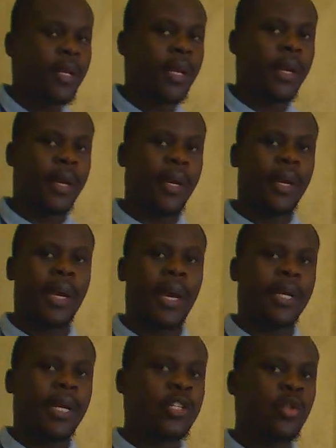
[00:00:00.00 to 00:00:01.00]
I
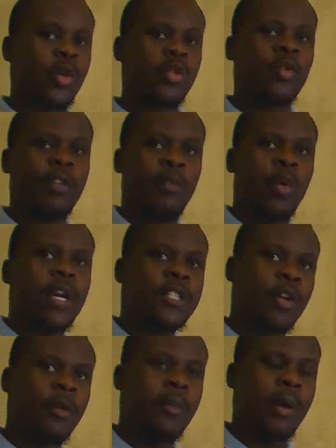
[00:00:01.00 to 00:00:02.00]
guess those who have watched
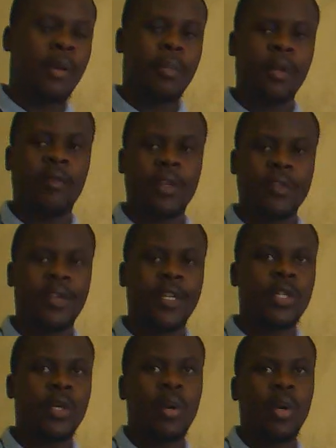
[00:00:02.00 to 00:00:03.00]
our previous
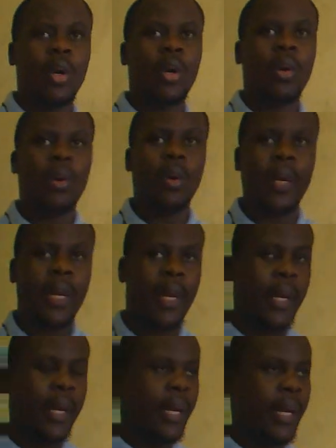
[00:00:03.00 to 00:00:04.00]
video
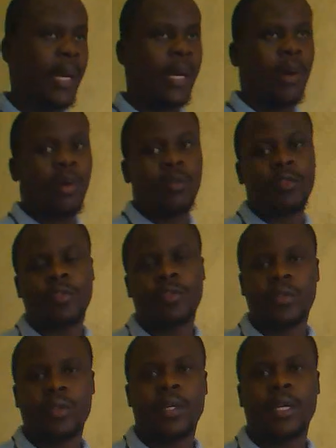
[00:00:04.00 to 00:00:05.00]
of
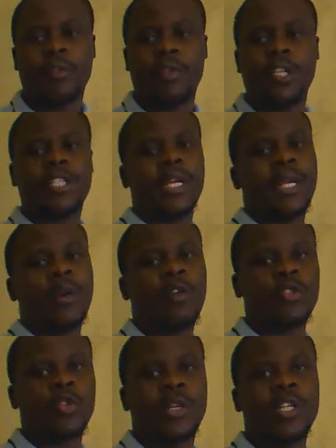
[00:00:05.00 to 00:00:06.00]
revision
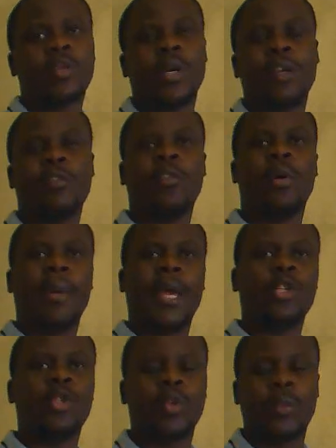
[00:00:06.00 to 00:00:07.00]
of 2024 May
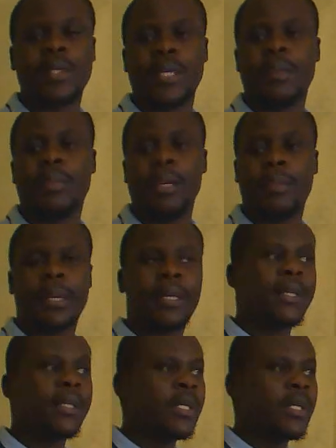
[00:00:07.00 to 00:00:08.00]
June question paper.
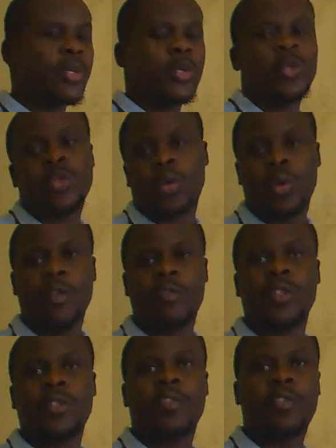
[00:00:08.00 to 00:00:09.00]
So if
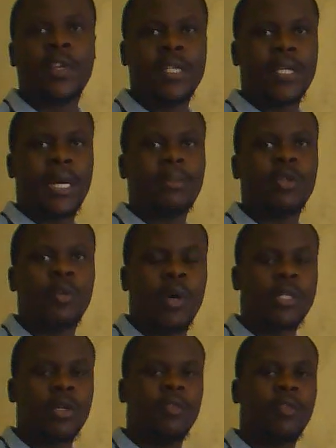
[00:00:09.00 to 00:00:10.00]
it's the first time to
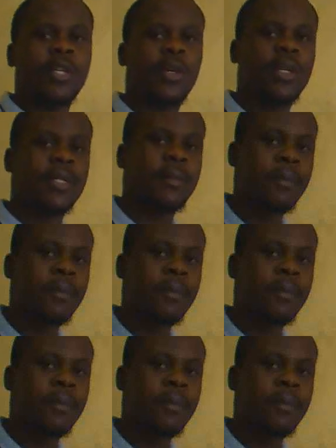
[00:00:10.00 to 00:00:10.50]
watch our videos,